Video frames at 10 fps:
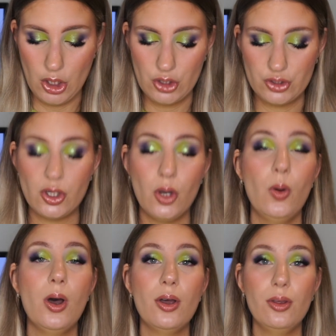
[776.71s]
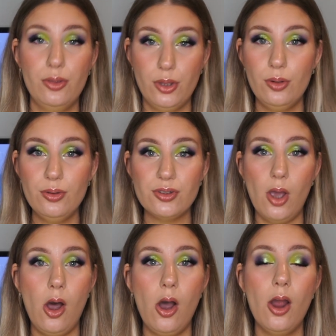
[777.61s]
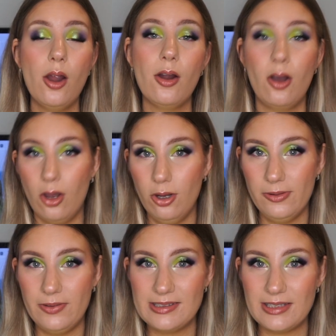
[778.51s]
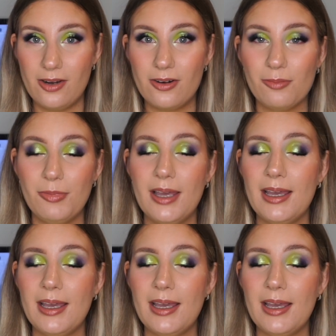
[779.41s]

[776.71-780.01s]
So those are all of the things that are on my